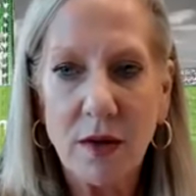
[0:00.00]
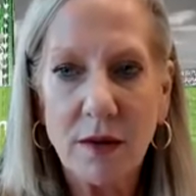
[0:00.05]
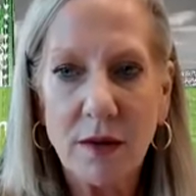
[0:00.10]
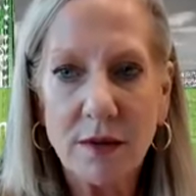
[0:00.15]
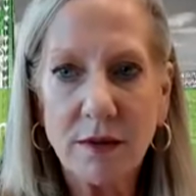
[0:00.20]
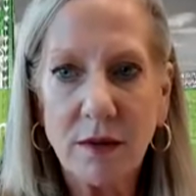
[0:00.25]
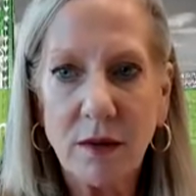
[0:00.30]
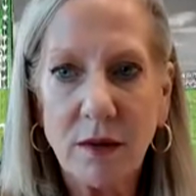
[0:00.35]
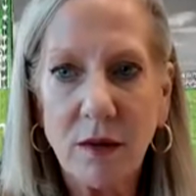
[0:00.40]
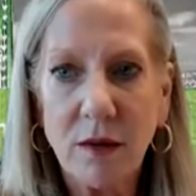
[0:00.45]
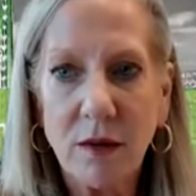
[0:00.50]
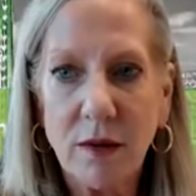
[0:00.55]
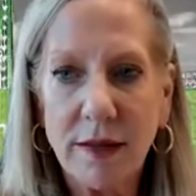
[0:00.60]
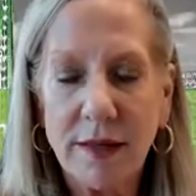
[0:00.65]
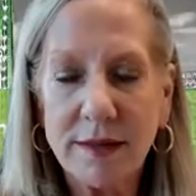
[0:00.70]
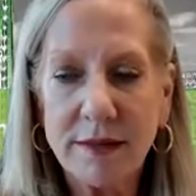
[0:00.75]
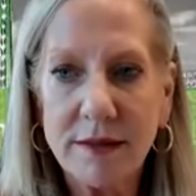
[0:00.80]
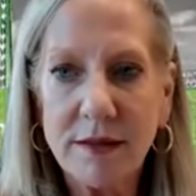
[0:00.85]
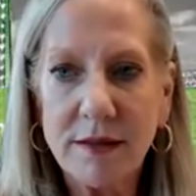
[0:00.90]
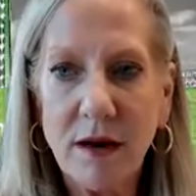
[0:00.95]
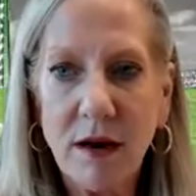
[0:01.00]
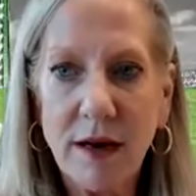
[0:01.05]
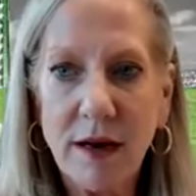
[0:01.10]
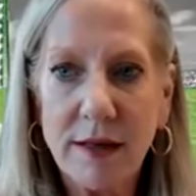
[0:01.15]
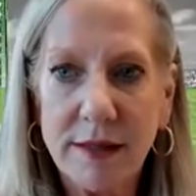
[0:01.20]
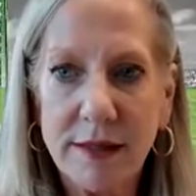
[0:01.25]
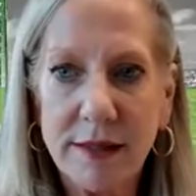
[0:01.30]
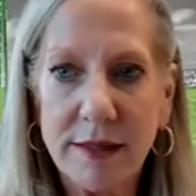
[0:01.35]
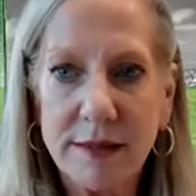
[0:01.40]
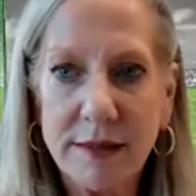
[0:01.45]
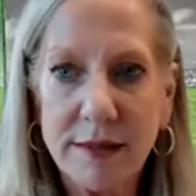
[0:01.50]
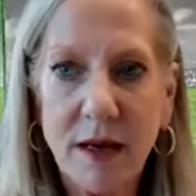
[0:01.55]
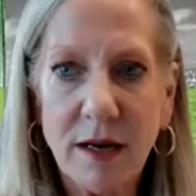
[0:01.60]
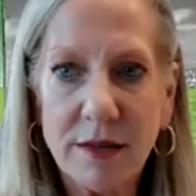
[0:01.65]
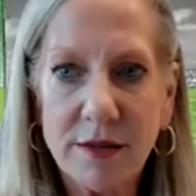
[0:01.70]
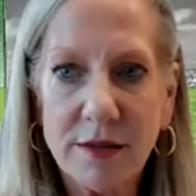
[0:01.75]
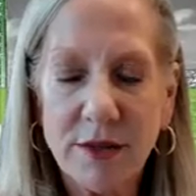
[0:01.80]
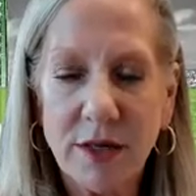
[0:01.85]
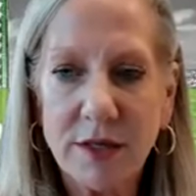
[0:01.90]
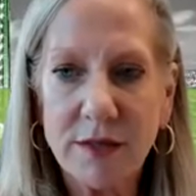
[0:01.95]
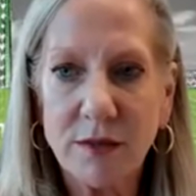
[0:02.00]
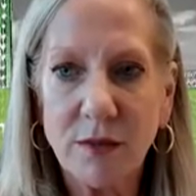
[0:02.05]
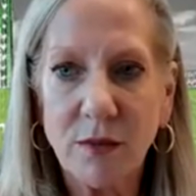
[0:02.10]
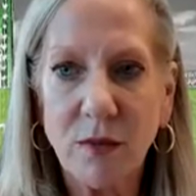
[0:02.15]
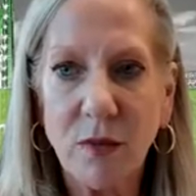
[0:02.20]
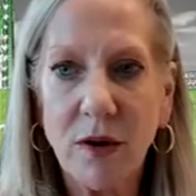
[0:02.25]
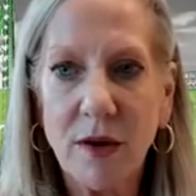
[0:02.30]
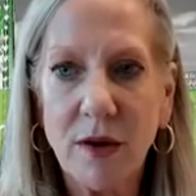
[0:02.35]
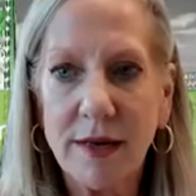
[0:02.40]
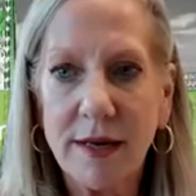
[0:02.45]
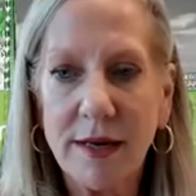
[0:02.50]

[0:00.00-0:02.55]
So it's not just one.